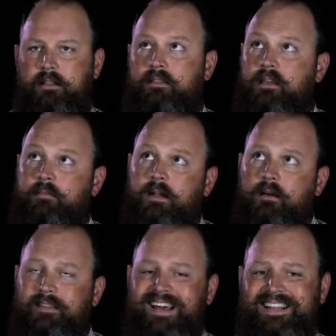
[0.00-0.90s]
Think about
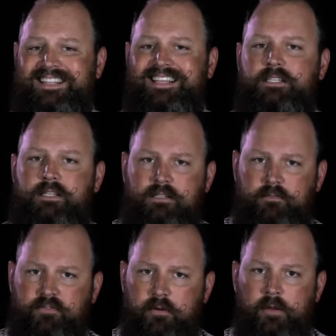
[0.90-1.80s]
all the IT
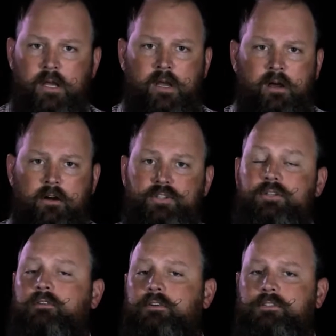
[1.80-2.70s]
systems from our
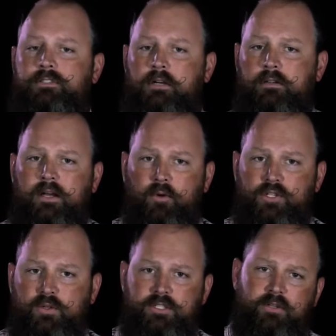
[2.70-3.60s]
servers, our network
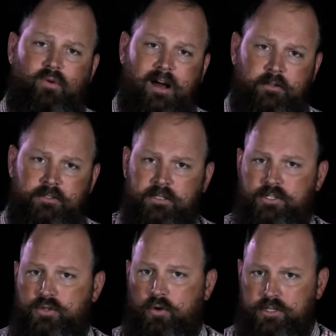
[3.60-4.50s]
switches and routers, our
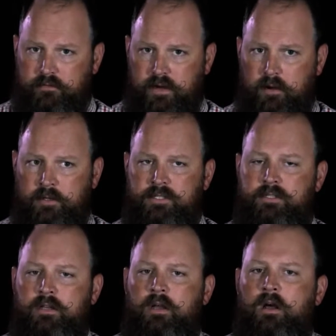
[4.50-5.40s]
storage environments,